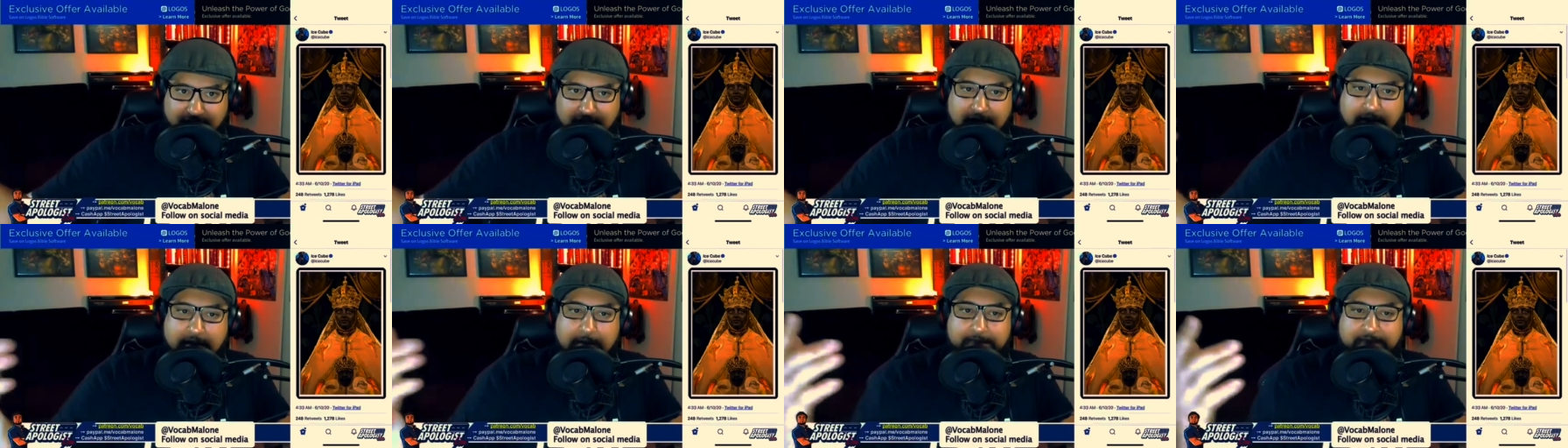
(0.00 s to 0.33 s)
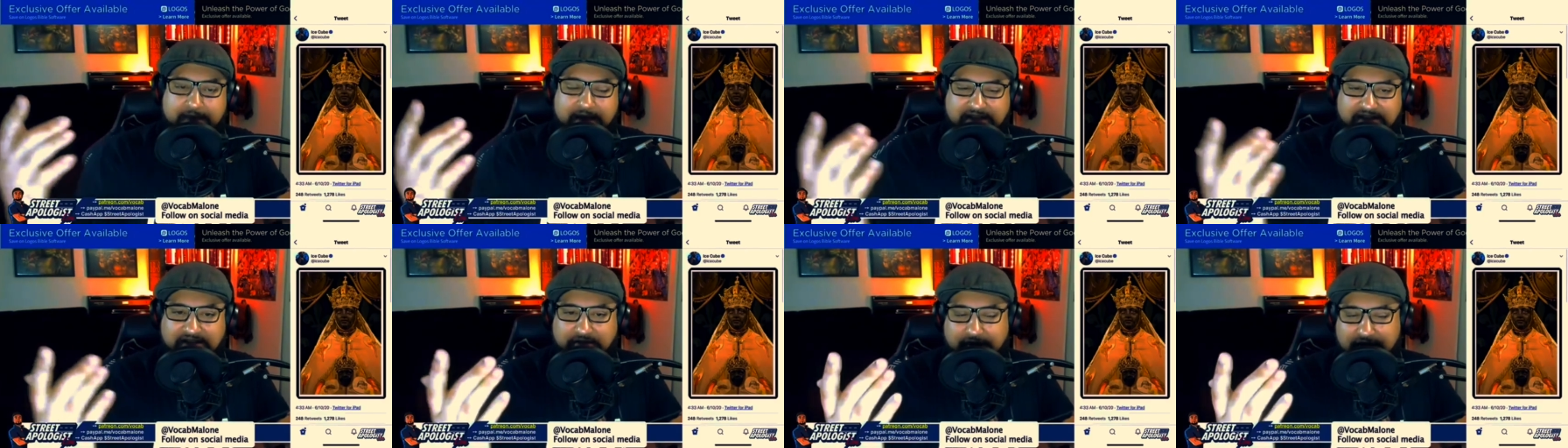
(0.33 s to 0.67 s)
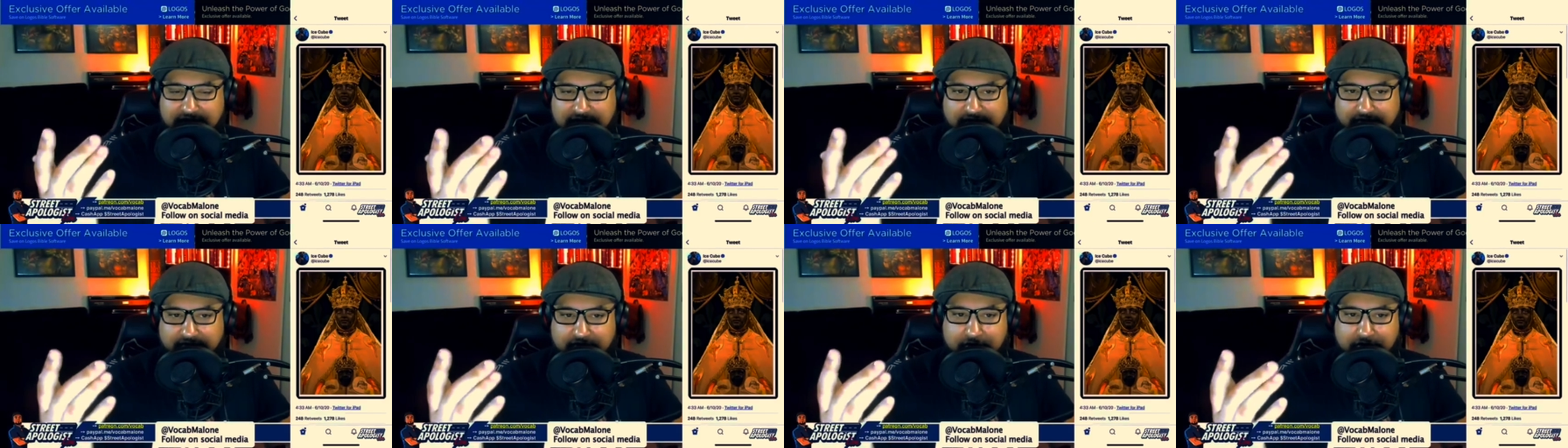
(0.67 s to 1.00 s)
That's the way they
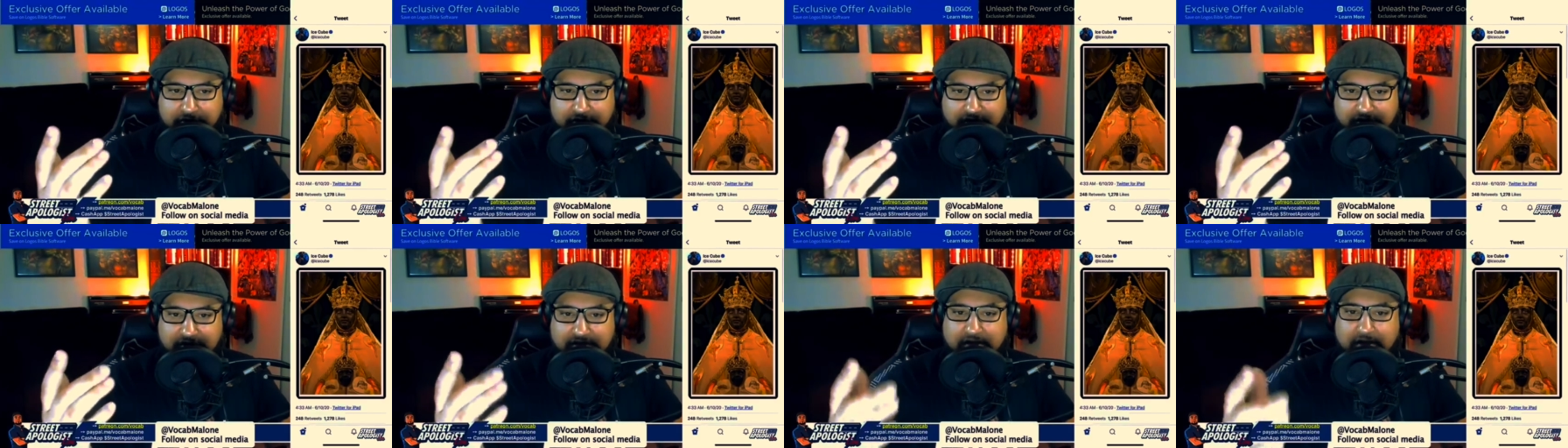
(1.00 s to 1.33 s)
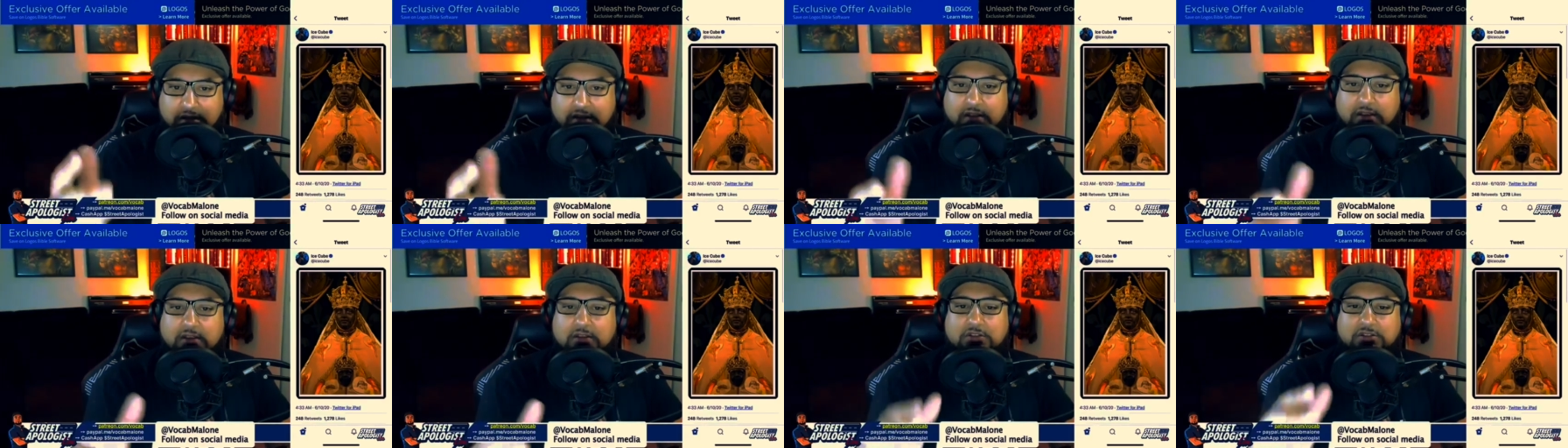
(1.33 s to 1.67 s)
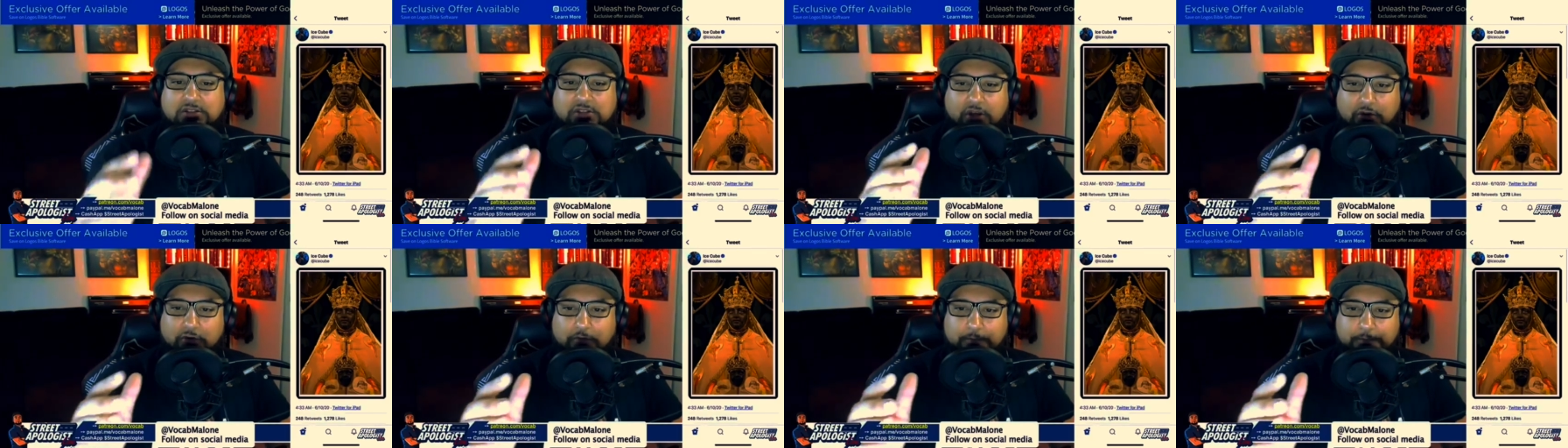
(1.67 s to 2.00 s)
view this.
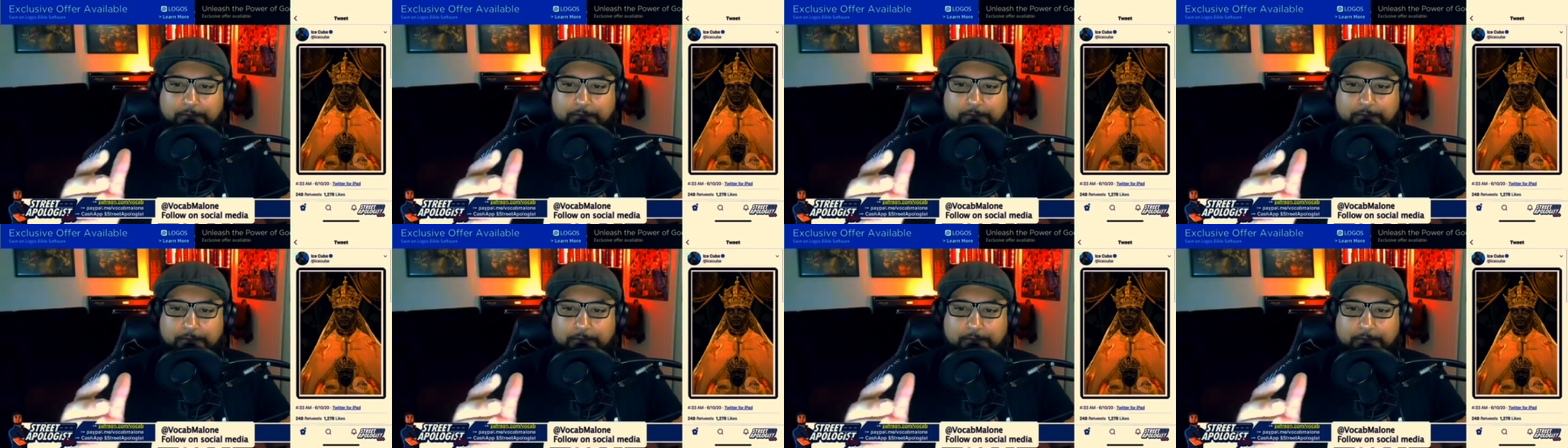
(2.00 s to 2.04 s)
So